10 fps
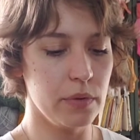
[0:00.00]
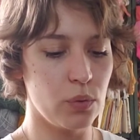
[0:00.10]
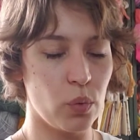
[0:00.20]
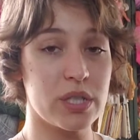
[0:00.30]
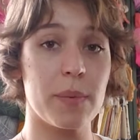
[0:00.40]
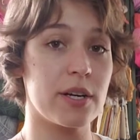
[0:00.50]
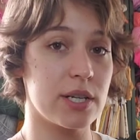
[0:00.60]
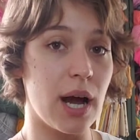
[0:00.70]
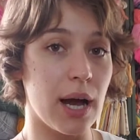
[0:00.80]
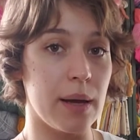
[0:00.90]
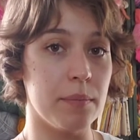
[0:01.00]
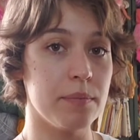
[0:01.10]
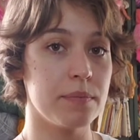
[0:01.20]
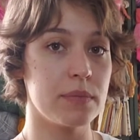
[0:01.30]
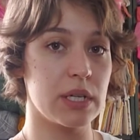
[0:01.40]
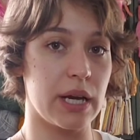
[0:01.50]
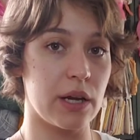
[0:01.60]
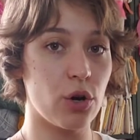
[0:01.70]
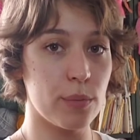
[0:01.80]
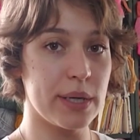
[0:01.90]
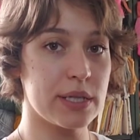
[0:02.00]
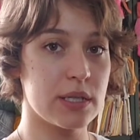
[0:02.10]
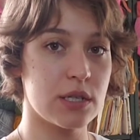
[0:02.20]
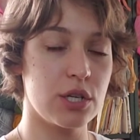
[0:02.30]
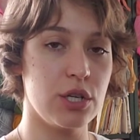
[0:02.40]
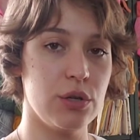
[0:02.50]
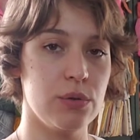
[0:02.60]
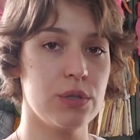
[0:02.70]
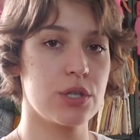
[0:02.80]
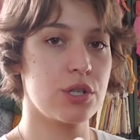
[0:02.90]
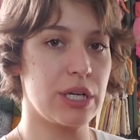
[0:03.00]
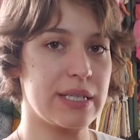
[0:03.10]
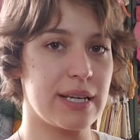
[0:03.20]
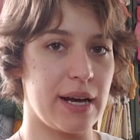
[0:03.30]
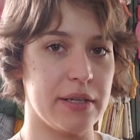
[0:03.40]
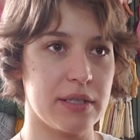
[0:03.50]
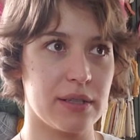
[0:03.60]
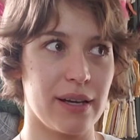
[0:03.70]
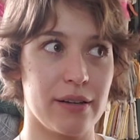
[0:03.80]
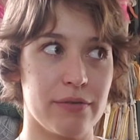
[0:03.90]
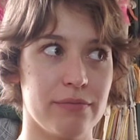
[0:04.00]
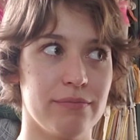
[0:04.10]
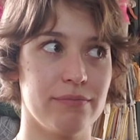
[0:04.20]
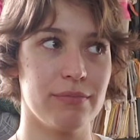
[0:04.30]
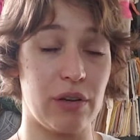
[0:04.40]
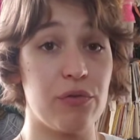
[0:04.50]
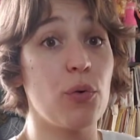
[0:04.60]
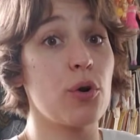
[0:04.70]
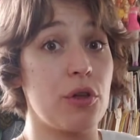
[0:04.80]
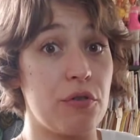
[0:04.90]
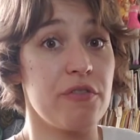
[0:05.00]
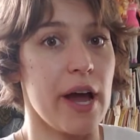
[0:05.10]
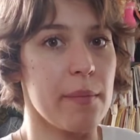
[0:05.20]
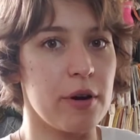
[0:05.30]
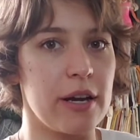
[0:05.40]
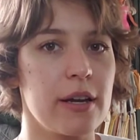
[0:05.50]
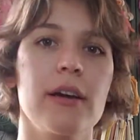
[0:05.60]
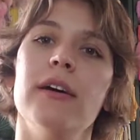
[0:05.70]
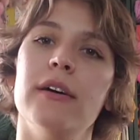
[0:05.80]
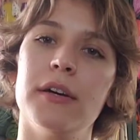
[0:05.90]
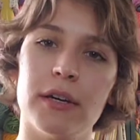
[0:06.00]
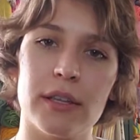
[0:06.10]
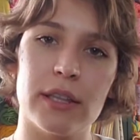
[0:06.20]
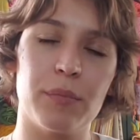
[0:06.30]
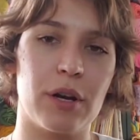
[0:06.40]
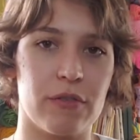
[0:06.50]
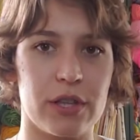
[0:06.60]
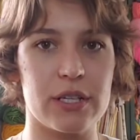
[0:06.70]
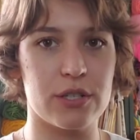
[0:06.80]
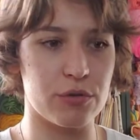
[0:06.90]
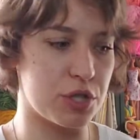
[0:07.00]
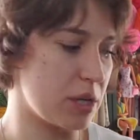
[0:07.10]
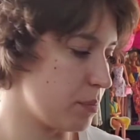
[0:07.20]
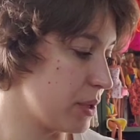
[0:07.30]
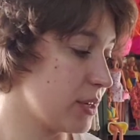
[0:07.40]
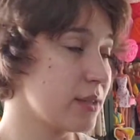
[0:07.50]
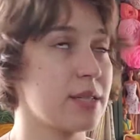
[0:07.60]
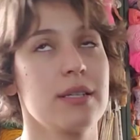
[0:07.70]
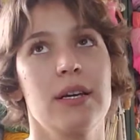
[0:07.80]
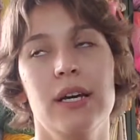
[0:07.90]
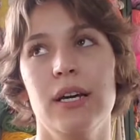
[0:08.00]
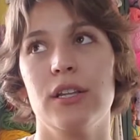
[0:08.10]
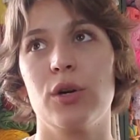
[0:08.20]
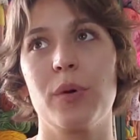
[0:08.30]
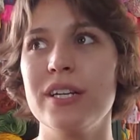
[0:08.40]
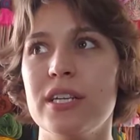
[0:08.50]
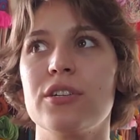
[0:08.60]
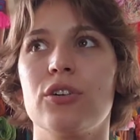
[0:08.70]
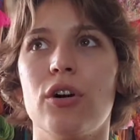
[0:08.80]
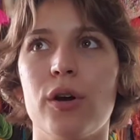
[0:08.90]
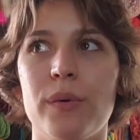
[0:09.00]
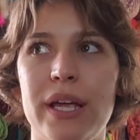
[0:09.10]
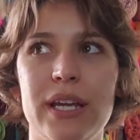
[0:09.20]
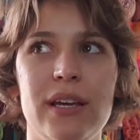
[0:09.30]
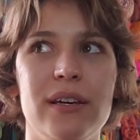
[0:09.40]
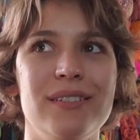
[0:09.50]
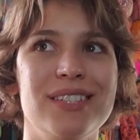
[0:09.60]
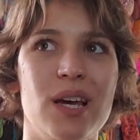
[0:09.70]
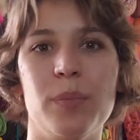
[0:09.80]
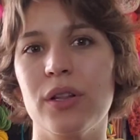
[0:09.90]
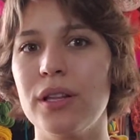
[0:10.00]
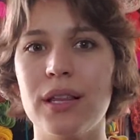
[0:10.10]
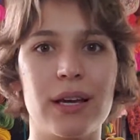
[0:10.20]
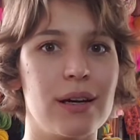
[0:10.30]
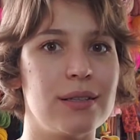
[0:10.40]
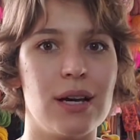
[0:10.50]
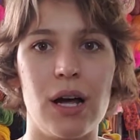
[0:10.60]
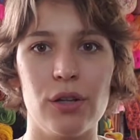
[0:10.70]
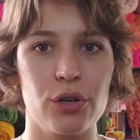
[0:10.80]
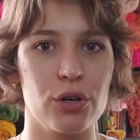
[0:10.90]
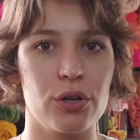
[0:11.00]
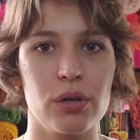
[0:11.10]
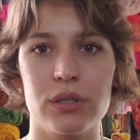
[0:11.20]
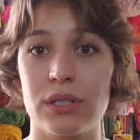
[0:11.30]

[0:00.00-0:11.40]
what's a better time to get garments to use just as kind of like for their fabric than when everything's so cheap, because their prices are already typically like $1 or